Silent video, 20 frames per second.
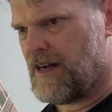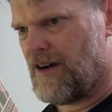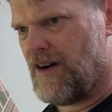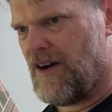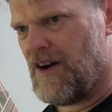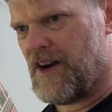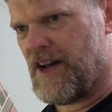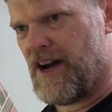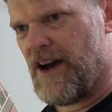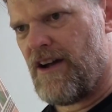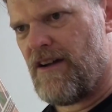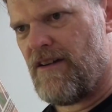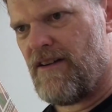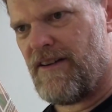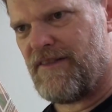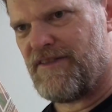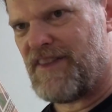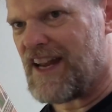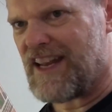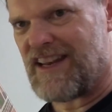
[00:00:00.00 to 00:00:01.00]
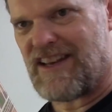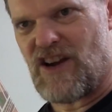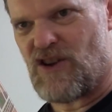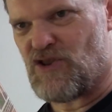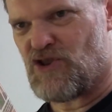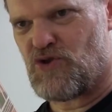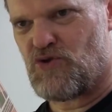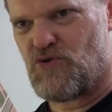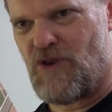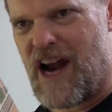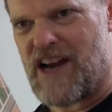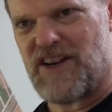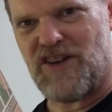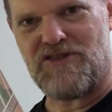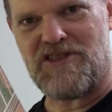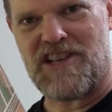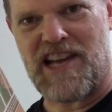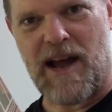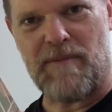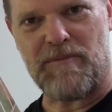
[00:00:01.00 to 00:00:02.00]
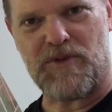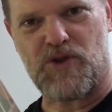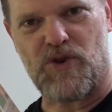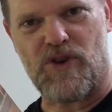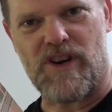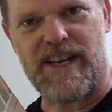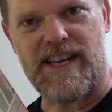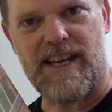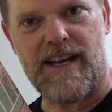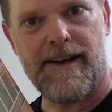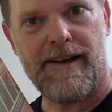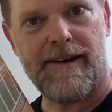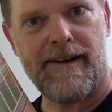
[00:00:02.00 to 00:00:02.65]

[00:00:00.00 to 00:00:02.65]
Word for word: I know, that can go straight on Gumtree.